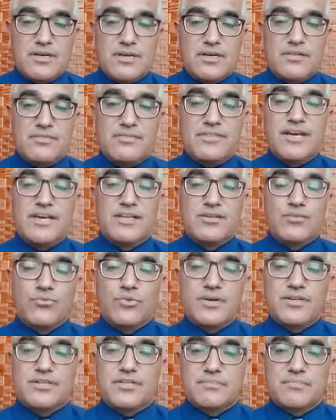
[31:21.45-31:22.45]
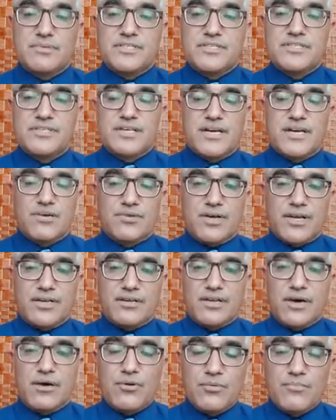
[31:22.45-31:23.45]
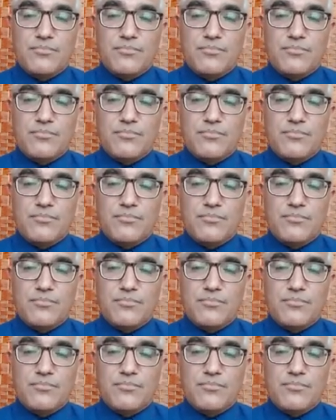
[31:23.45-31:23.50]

than what the patient have right now.